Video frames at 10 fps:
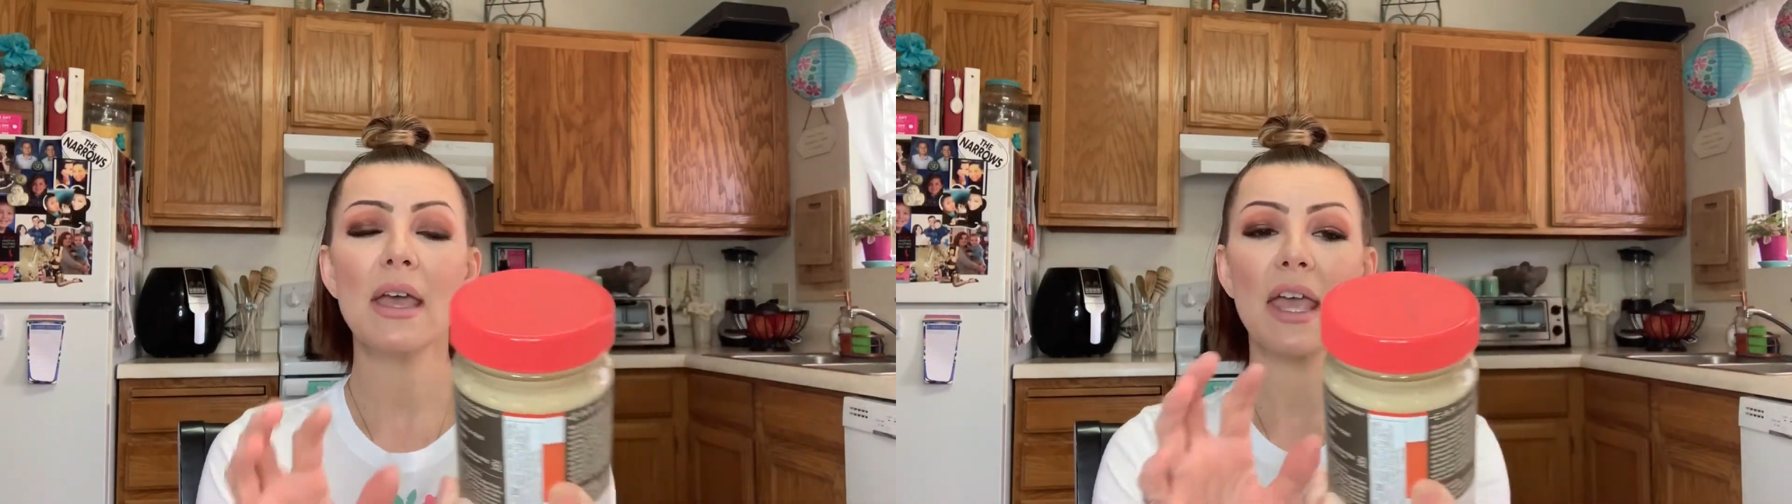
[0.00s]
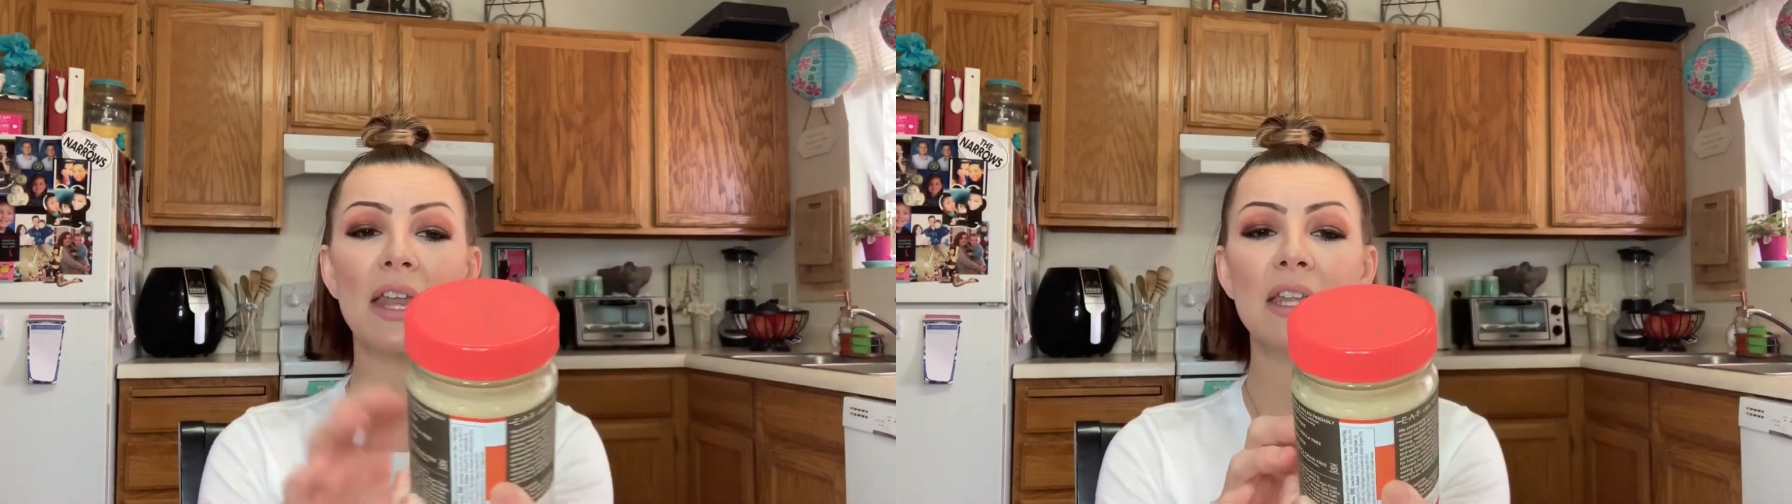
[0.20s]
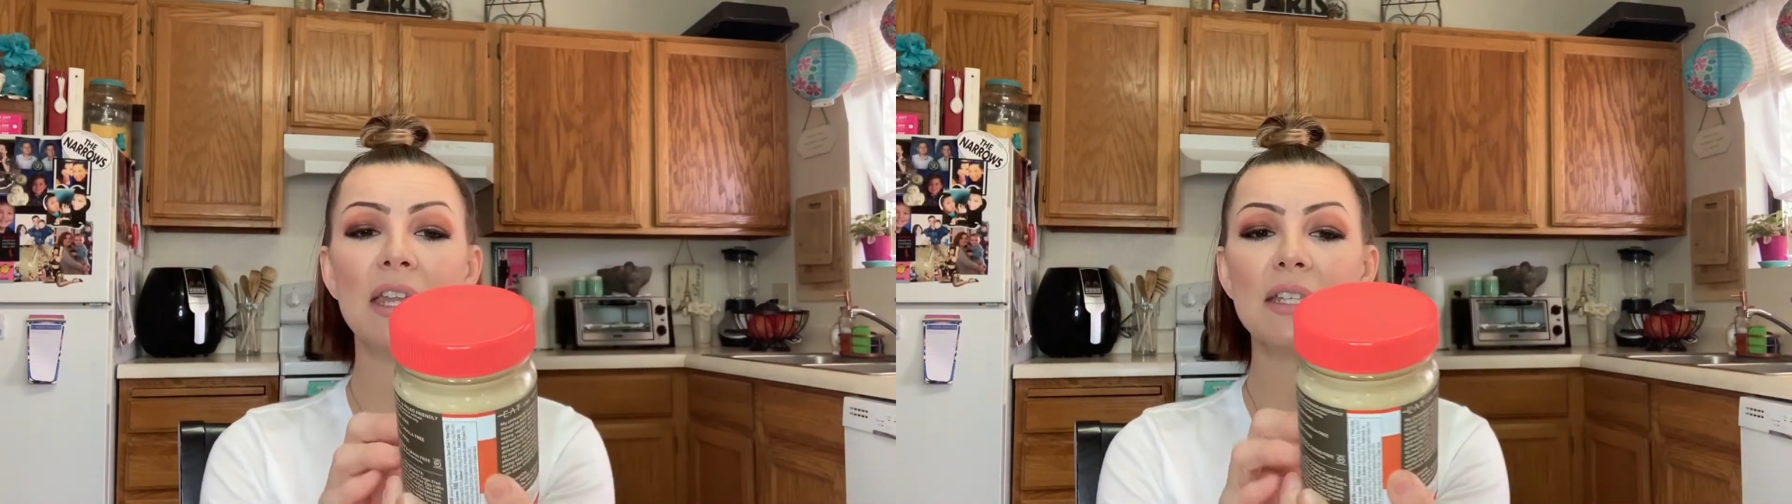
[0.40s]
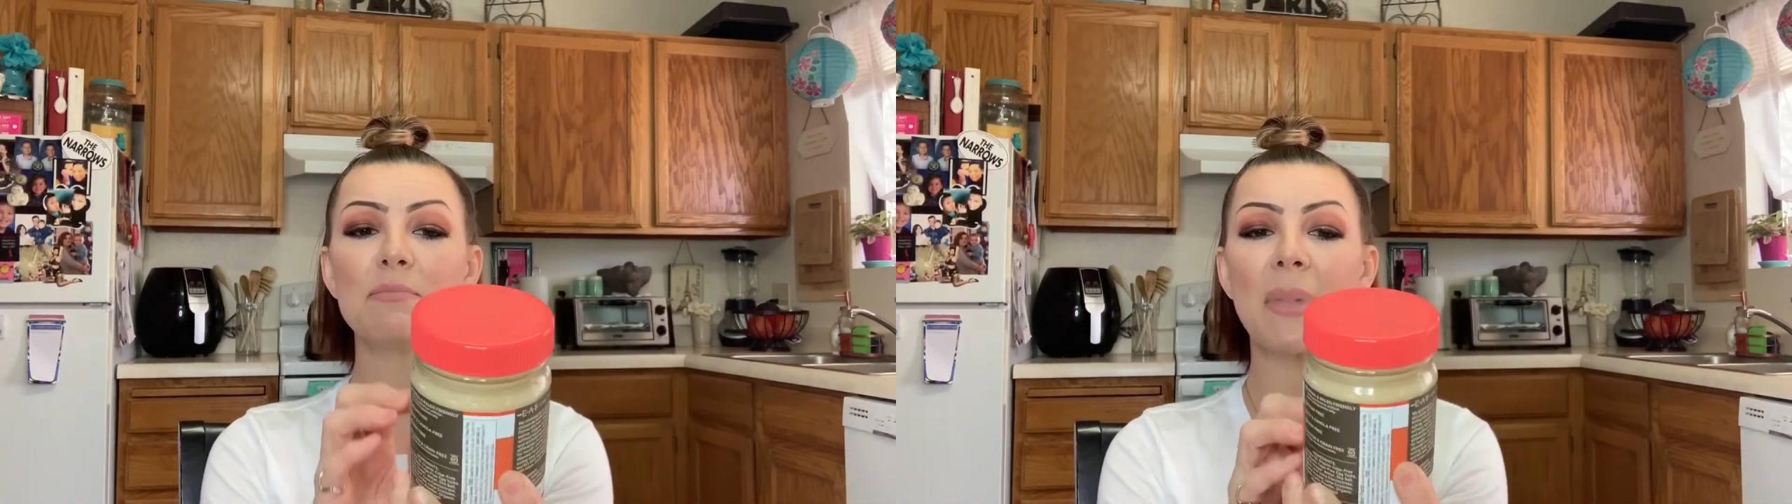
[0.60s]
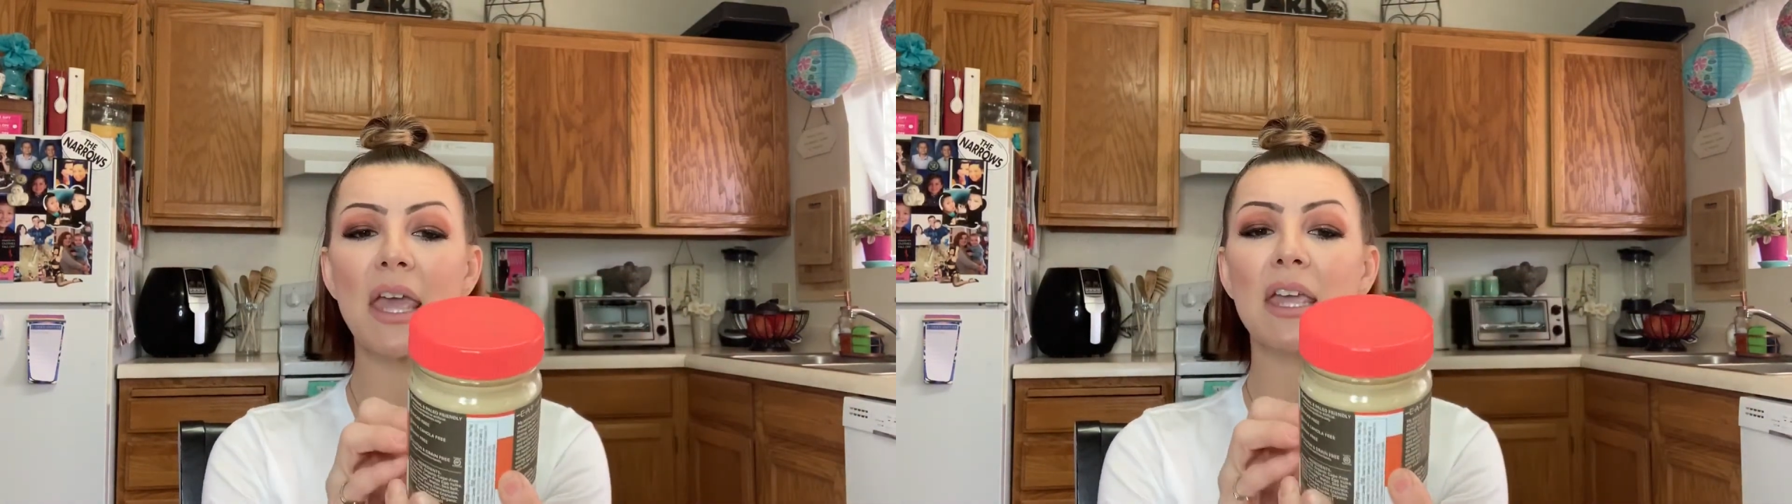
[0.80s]
and it is
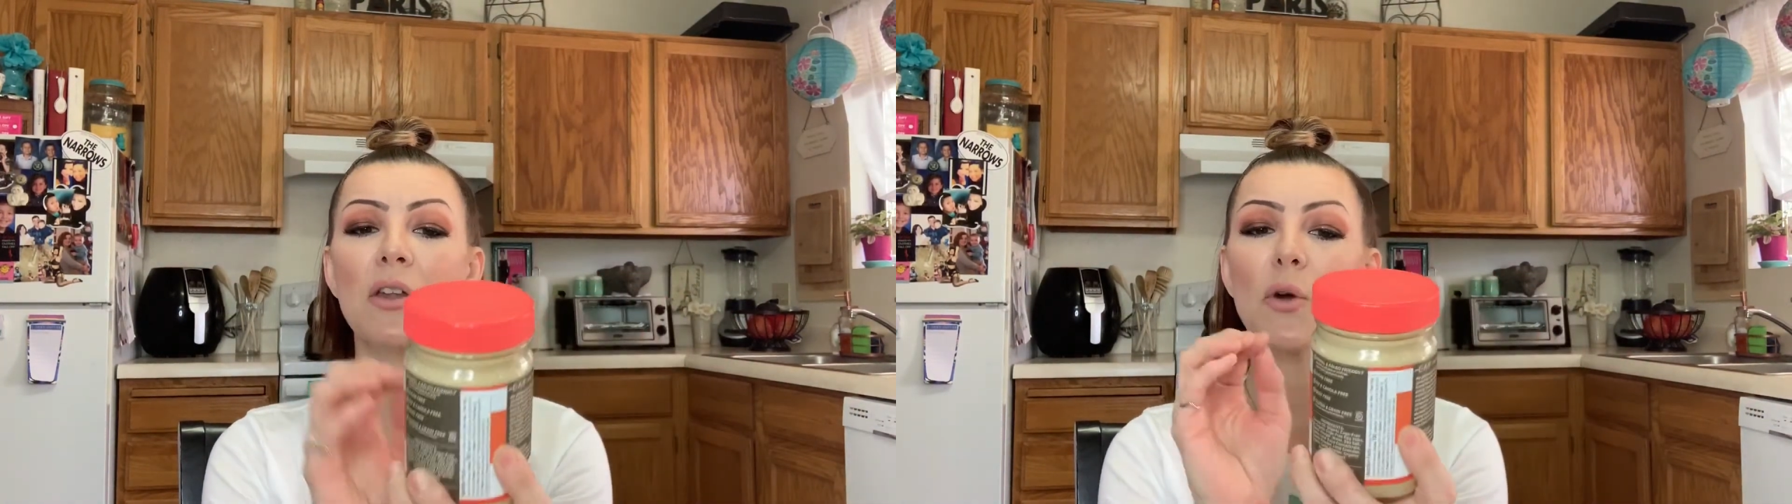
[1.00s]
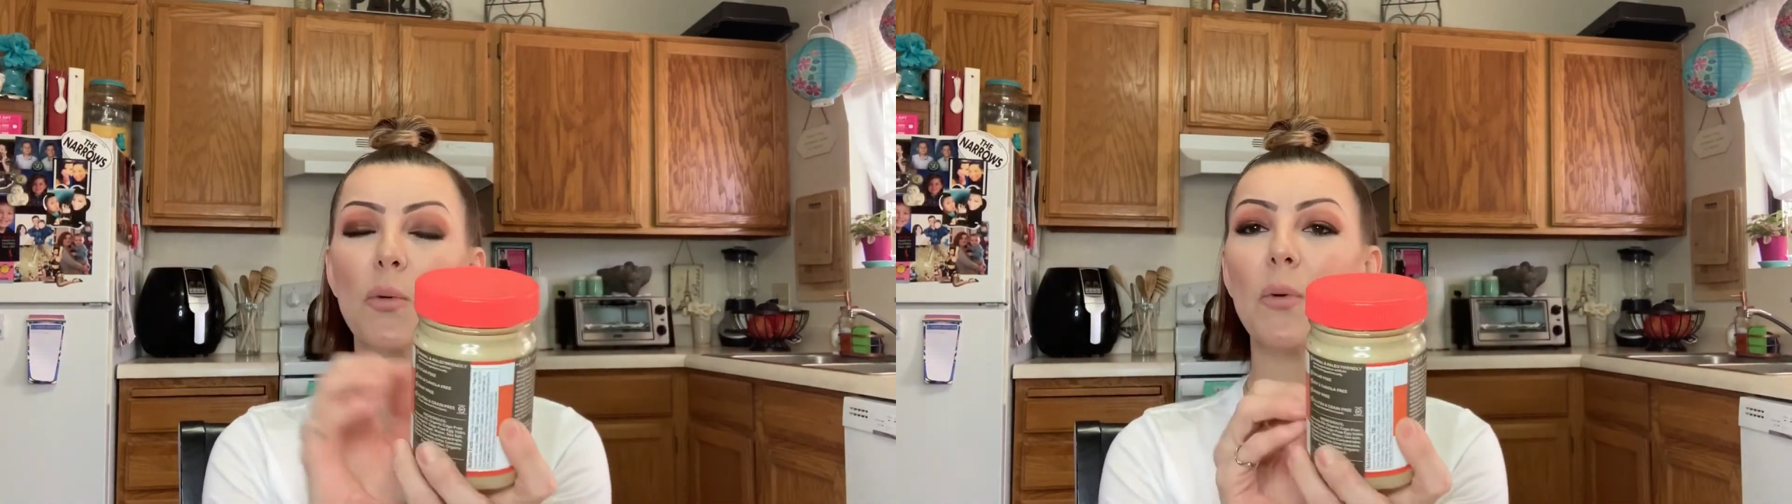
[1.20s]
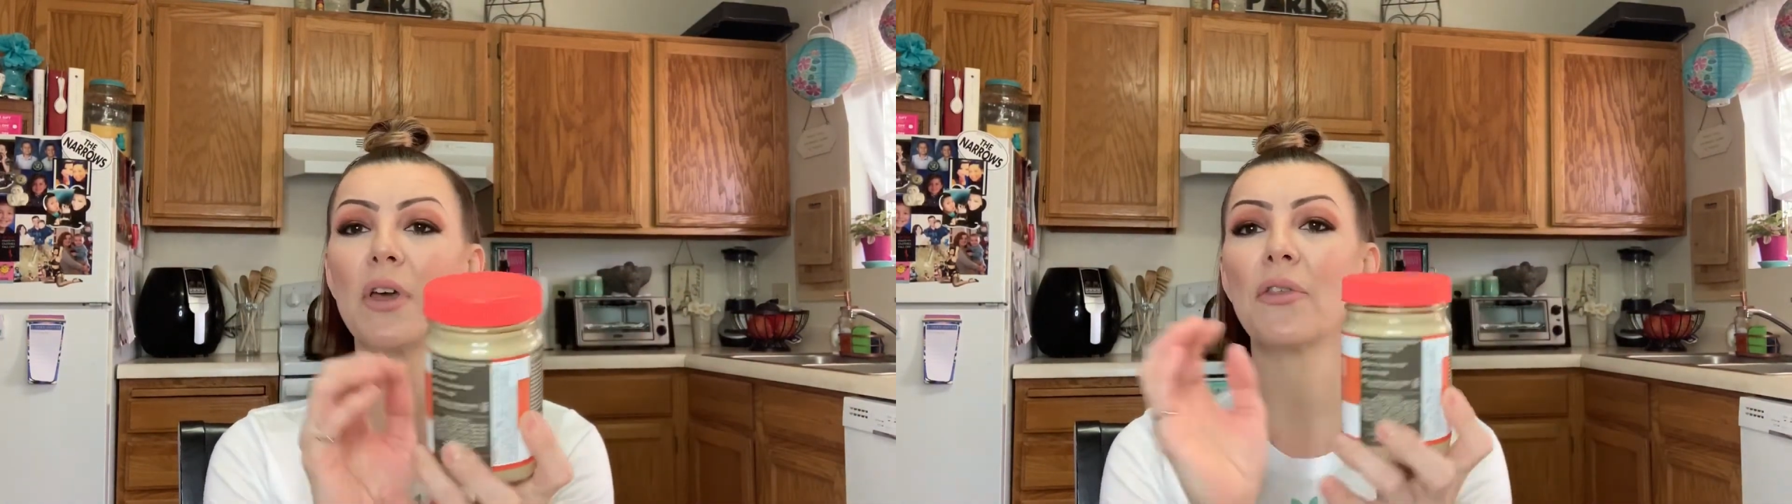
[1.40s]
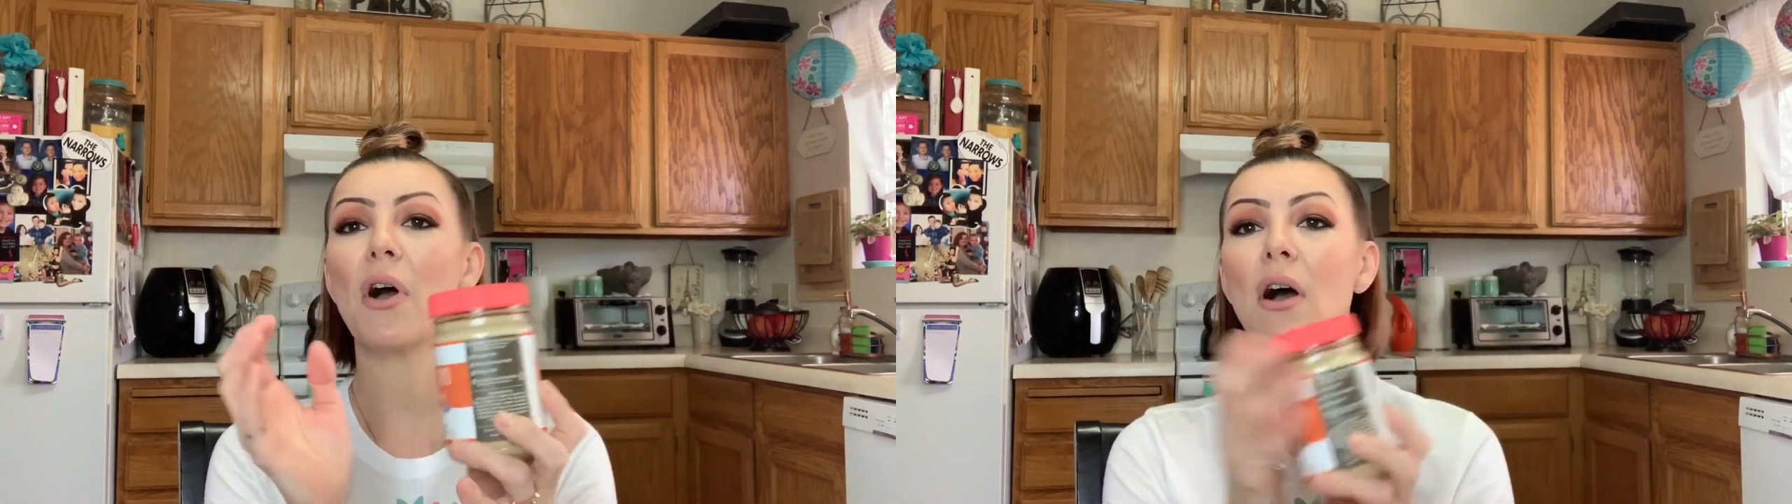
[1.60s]
made with